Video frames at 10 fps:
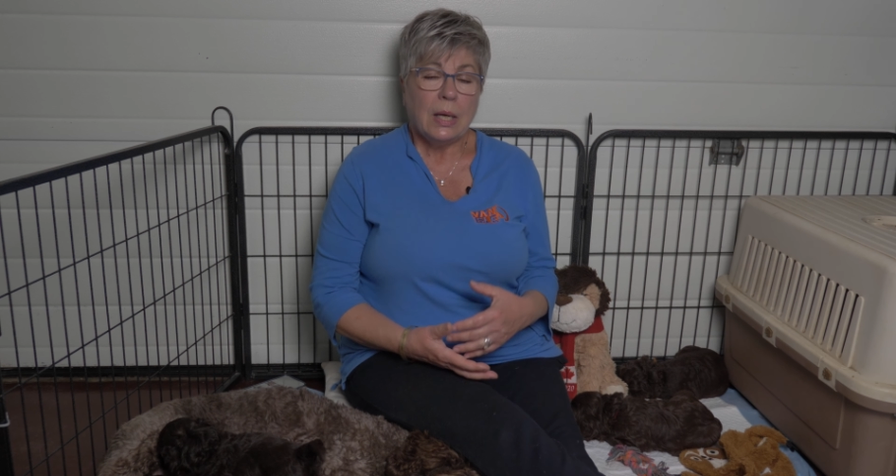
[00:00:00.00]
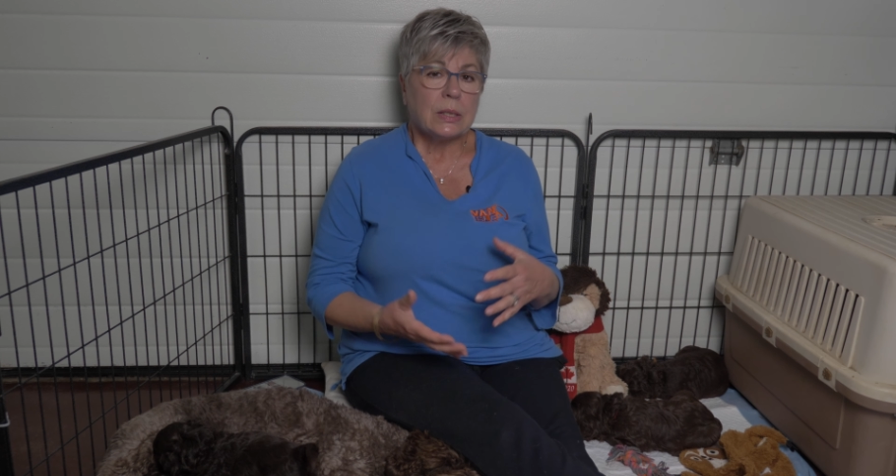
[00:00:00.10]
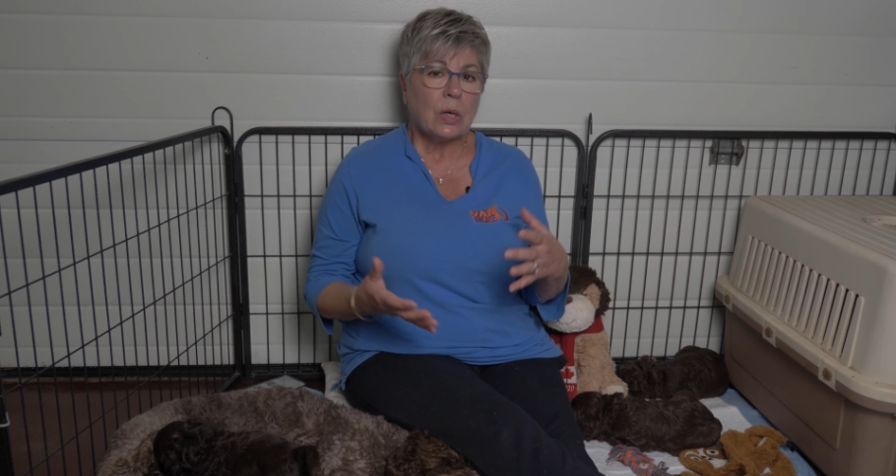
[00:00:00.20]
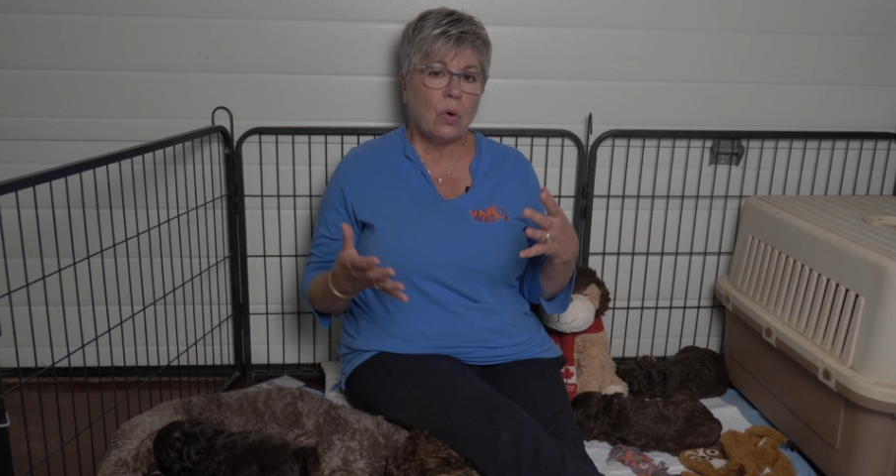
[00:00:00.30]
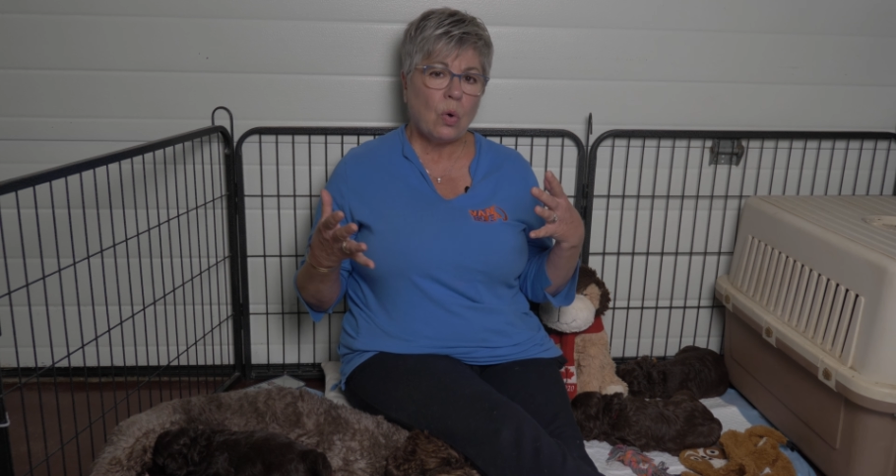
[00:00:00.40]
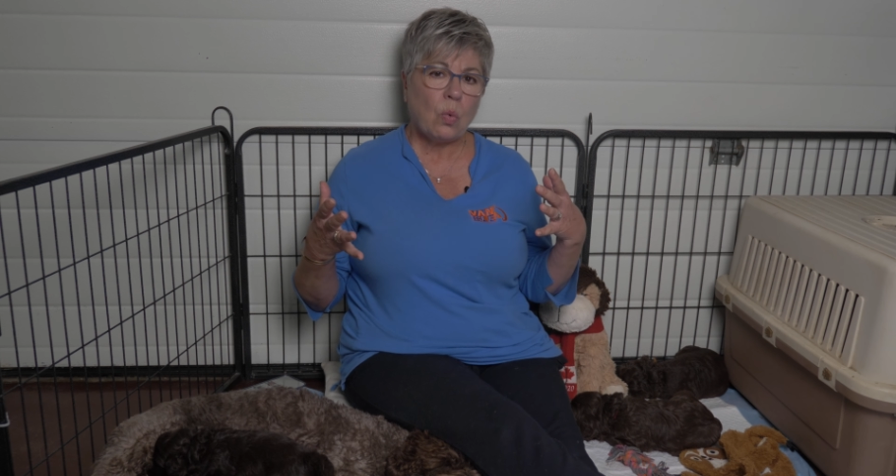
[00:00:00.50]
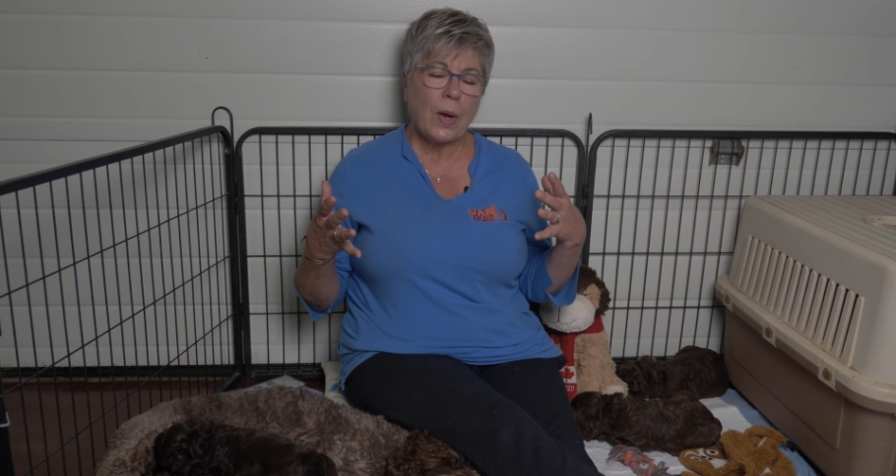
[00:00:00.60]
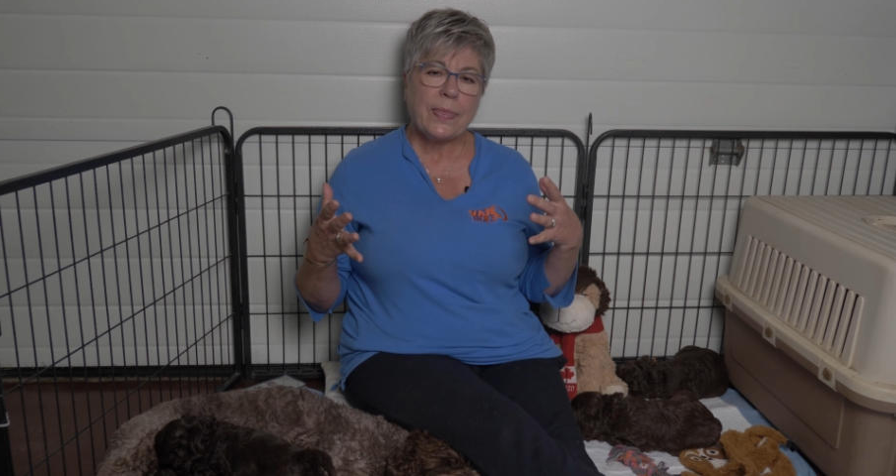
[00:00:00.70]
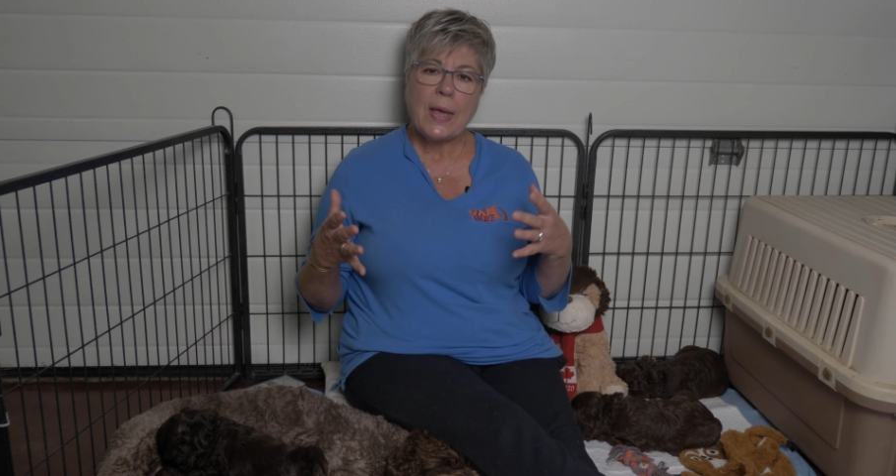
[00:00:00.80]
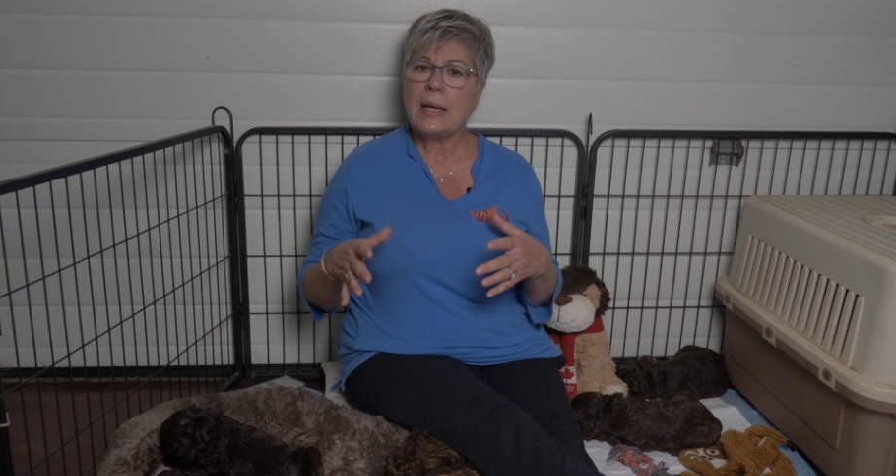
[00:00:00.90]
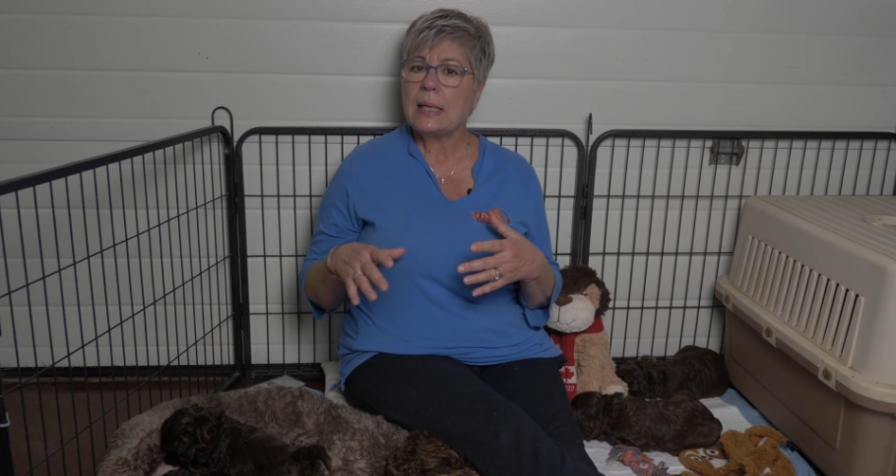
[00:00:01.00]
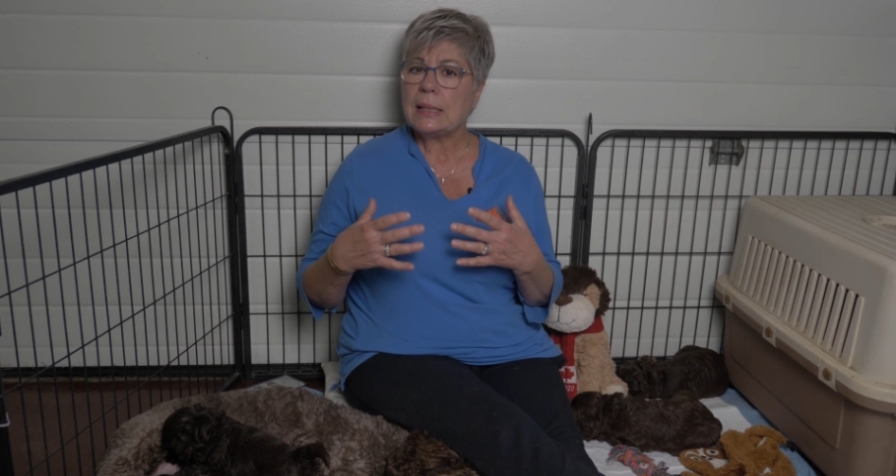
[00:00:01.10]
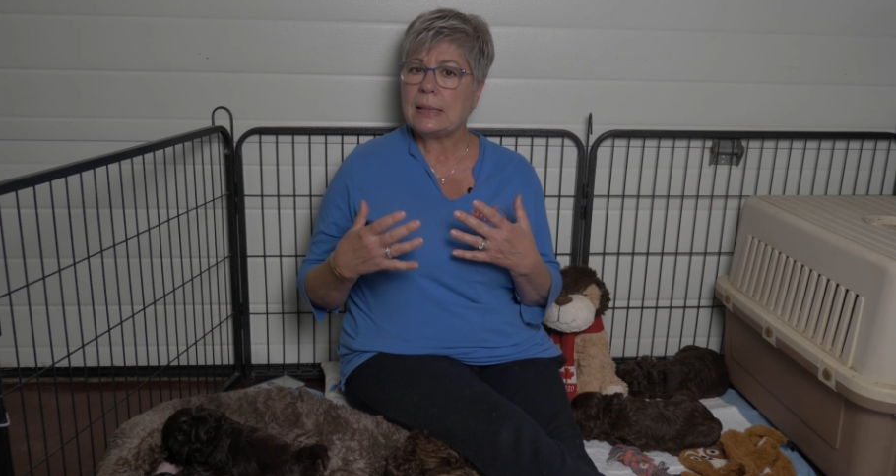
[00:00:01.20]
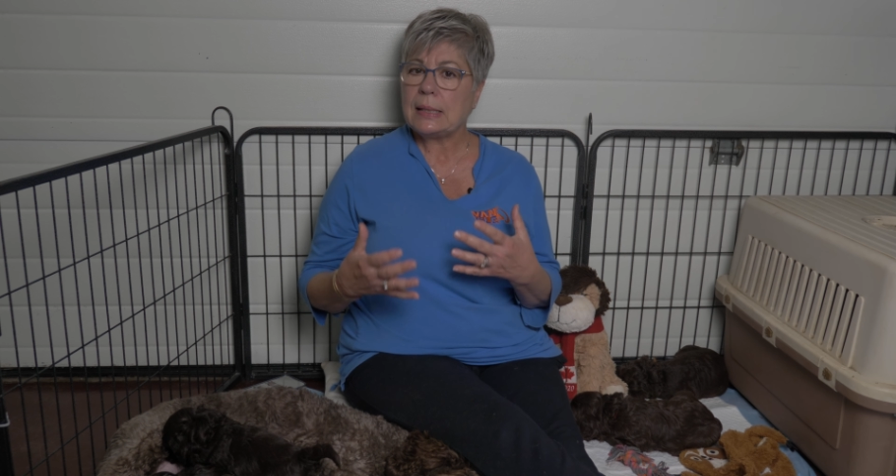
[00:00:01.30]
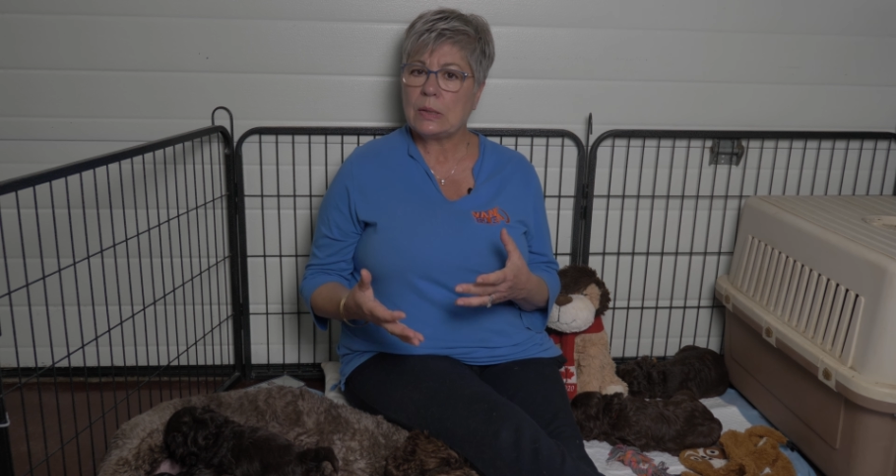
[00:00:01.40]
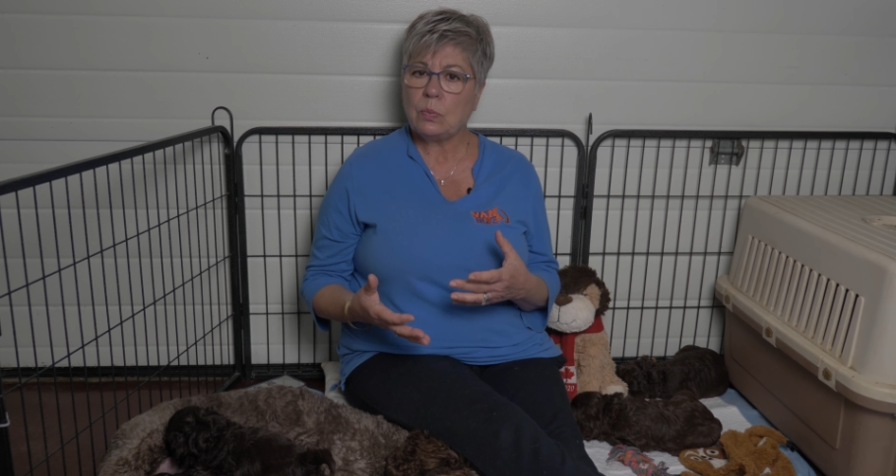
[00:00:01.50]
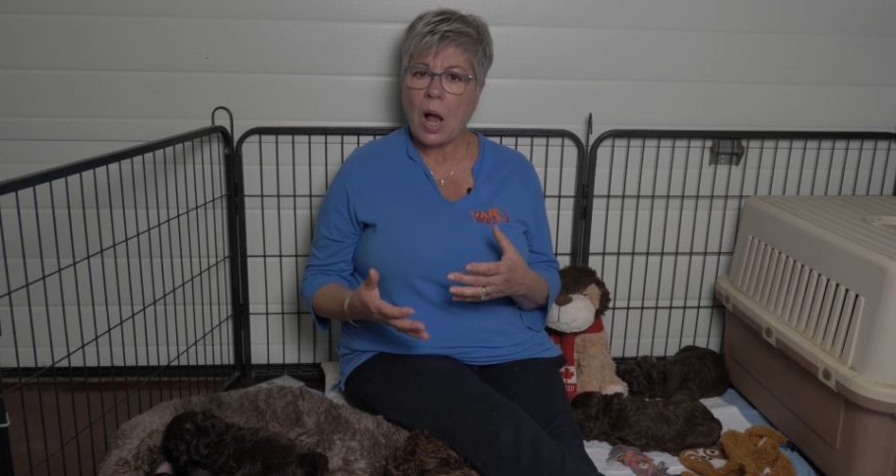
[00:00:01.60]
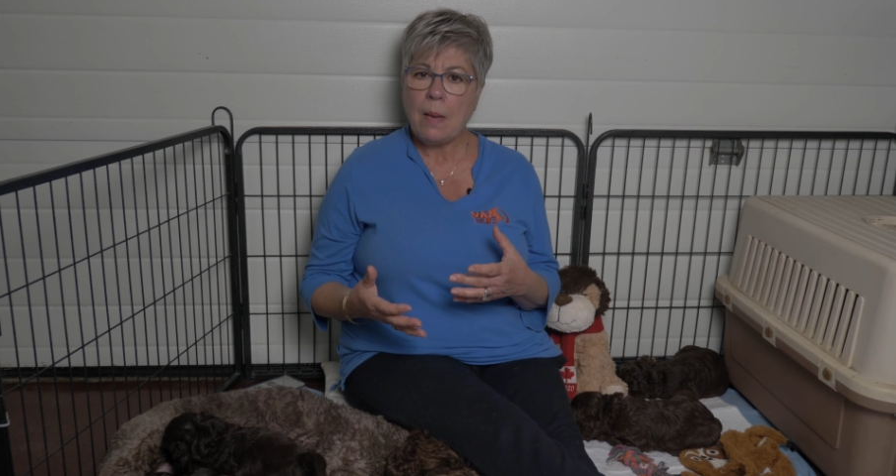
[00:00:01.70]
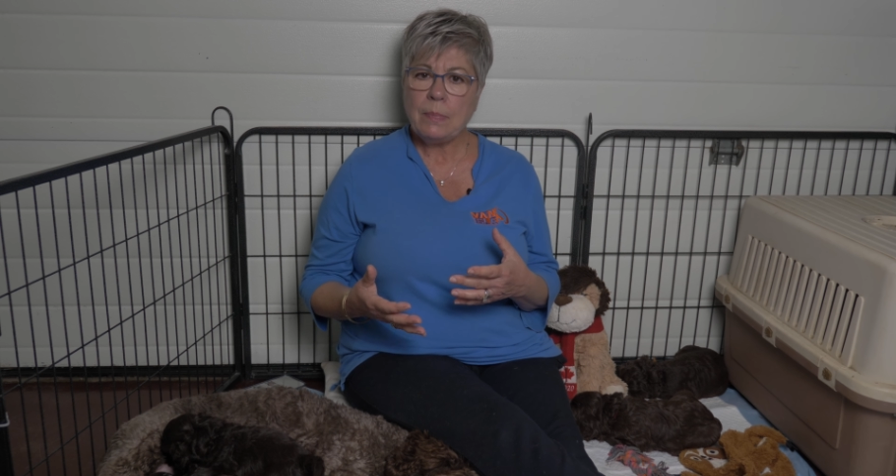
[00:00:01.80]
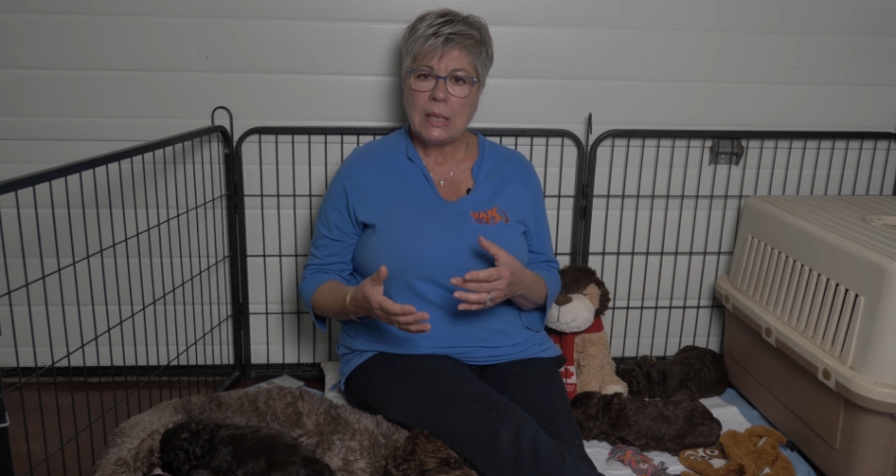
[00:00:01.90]
So what that is
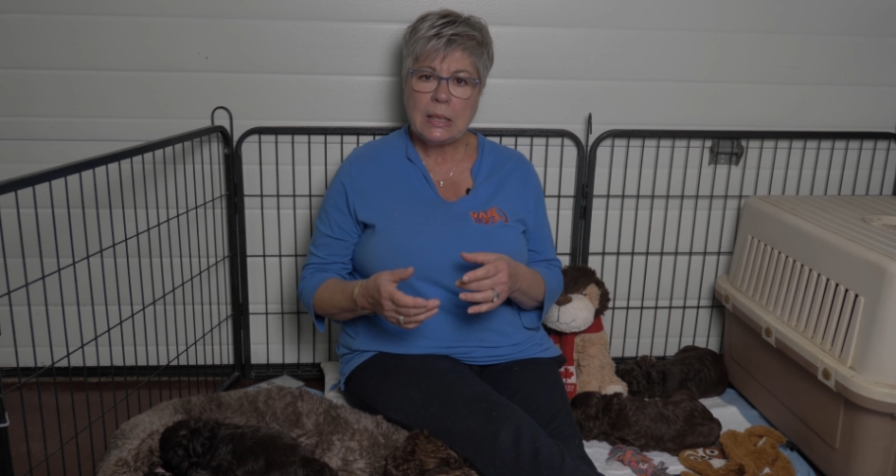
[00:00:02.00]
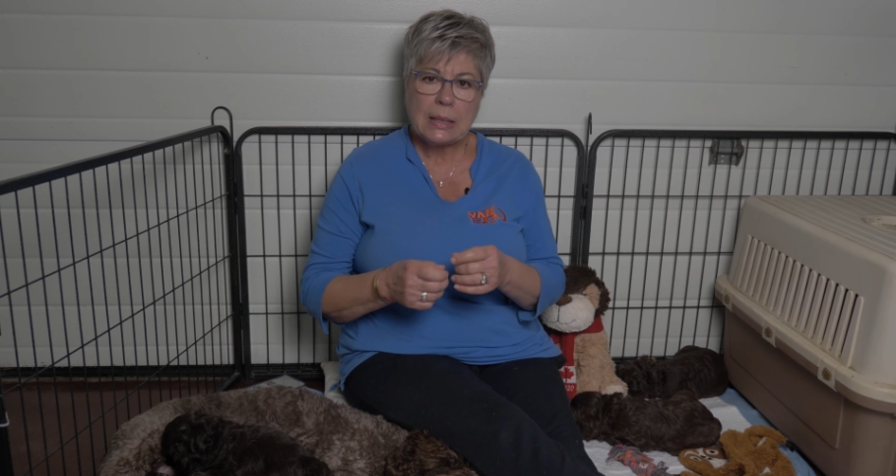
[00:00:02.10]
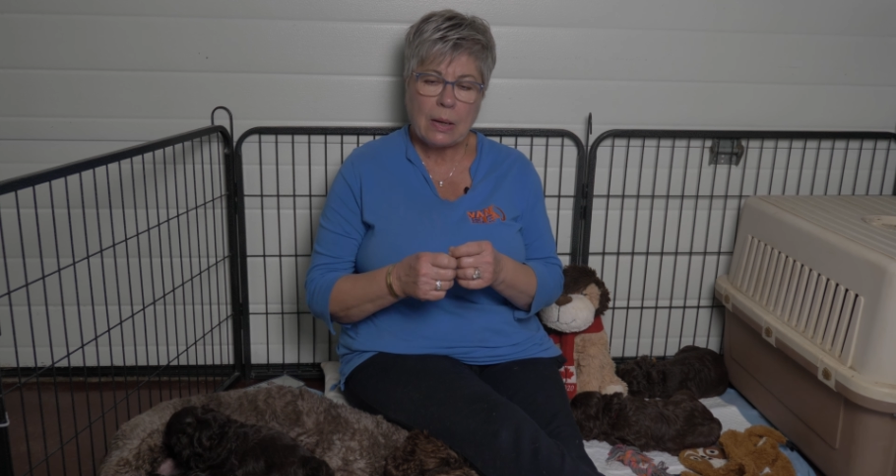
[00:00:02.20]
raw meat